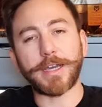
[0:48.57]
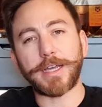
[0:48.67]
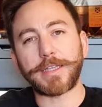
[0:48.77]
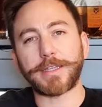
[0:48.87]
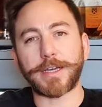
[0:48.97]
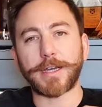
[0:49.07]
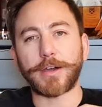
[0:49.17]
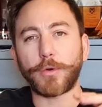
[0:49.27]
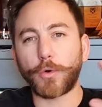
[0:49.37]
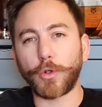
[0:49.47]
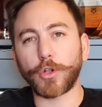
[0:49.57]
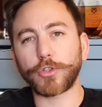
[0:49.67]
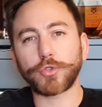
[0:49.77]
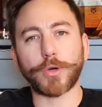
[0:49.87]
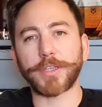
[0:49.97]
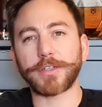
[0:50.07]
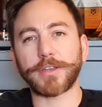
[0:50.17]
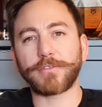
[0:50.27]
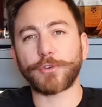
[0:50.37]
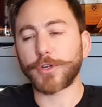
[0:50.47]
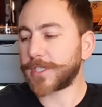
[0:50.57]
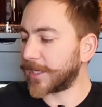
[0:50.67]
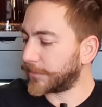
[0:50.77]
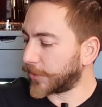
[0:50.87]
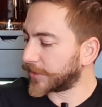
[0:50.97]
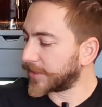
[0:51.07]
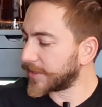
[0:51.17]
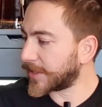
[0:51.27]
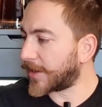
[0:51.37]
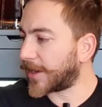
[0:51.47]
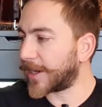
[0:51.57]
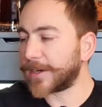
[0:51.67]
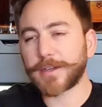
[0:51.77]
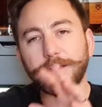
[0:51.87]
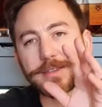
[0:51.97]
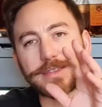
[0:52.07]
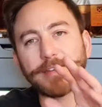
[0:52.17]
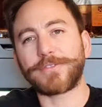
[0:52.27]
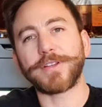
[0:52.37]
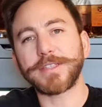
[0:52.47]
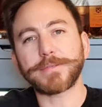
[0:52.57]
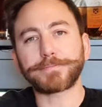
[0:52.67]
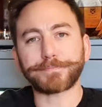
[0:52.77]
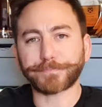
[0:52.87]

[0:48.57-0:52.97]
and all 248 bottles are different